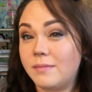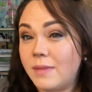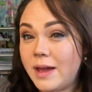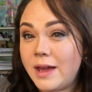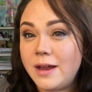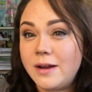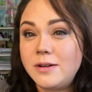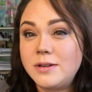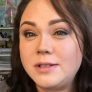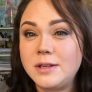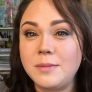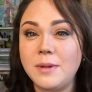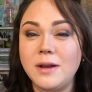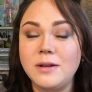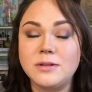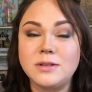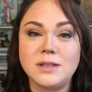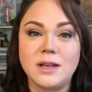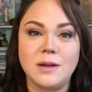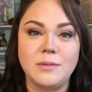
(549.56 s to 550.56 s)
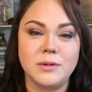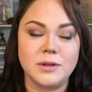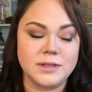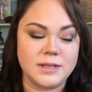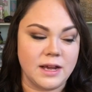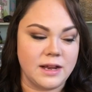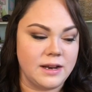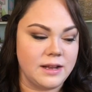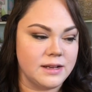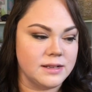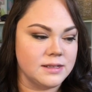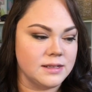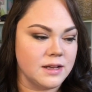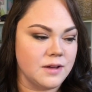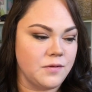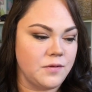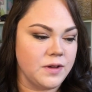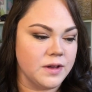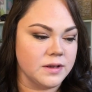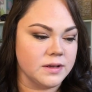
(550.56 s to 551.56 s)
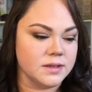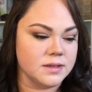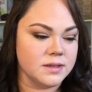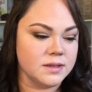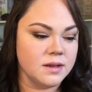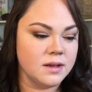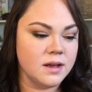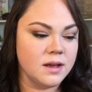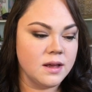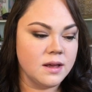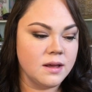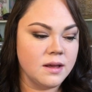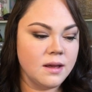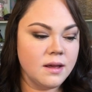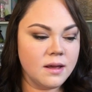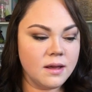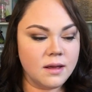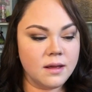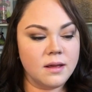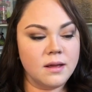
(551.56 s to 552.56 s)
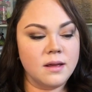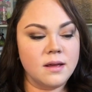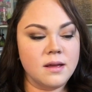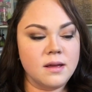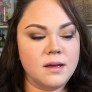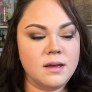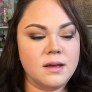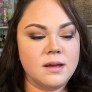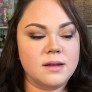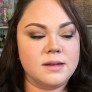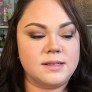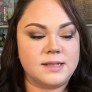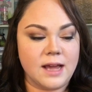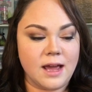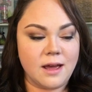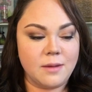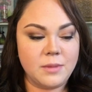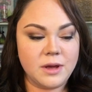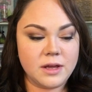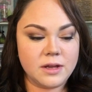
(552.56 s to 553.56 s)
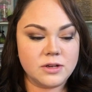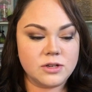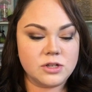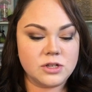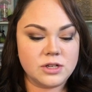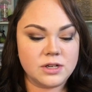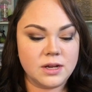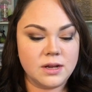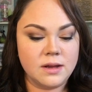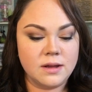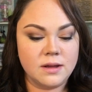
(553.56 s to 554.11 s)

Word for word: My hair somehow simultaneously feels damaged